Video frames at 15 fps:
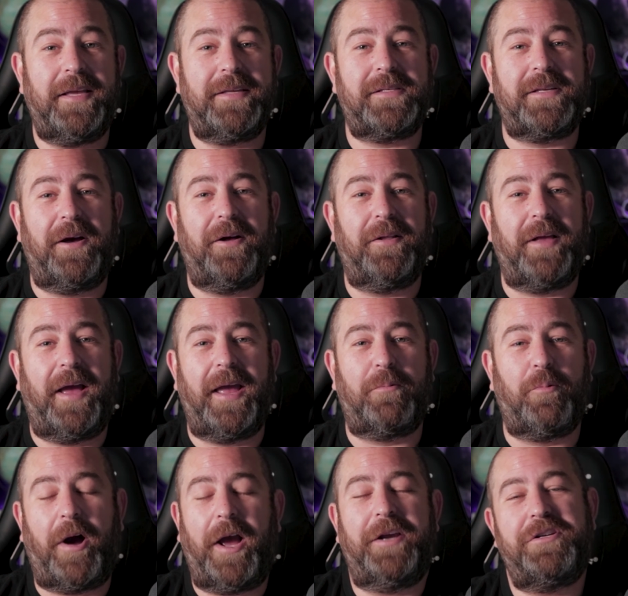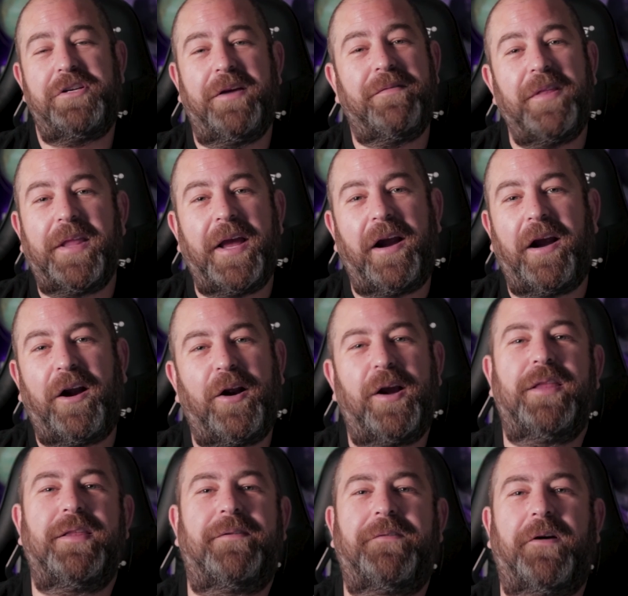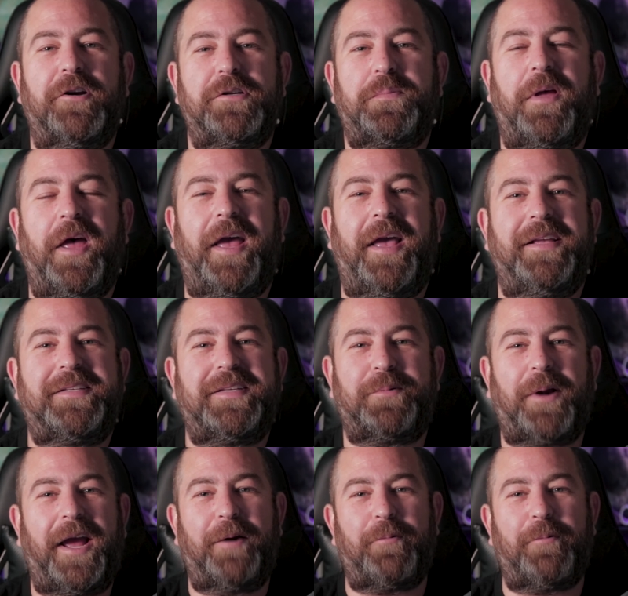So like, why is she even there in the first place, right?